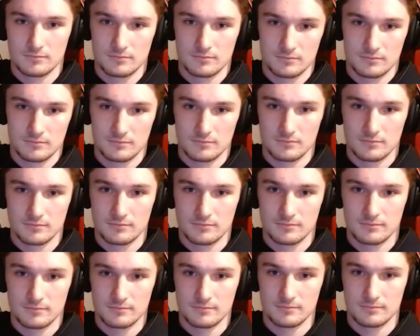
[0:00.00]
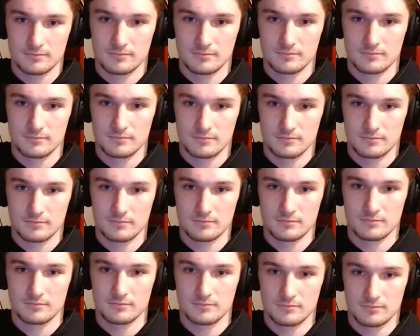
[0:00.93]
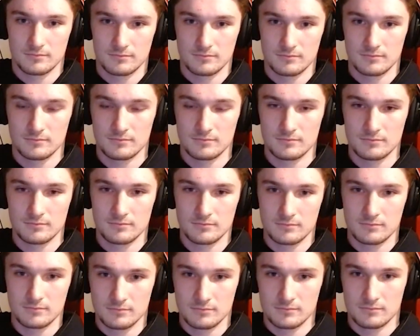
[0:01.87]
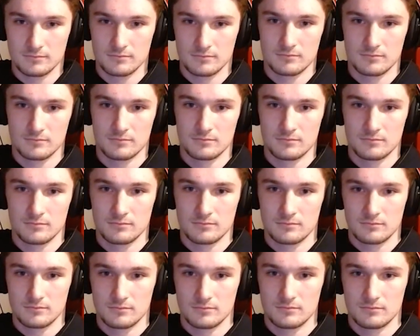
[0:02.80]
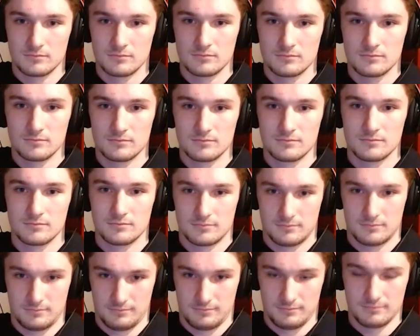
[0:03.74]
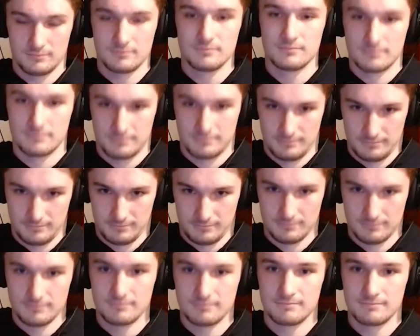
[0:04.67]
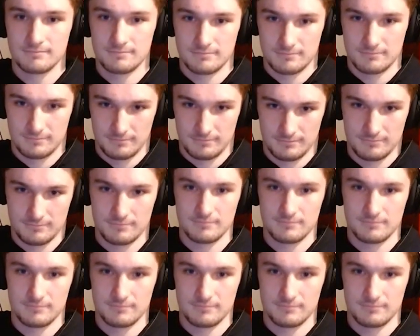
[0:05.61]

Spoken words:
No words are spoken by the person on screen.